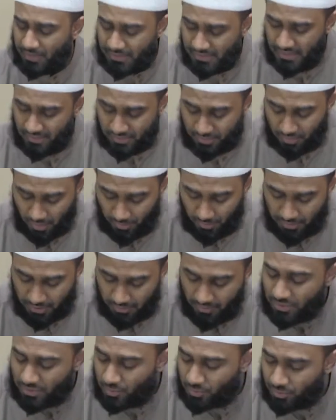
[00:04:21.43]
his name is Muhammad. He
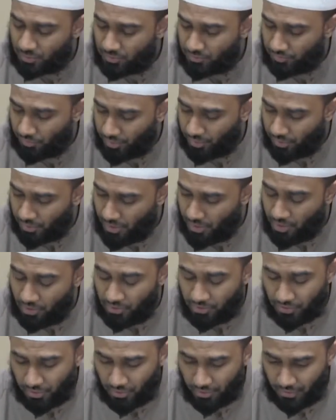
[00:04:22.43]
makes wudu for
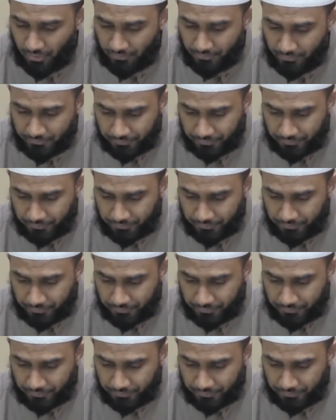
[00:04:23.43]
dhuhr,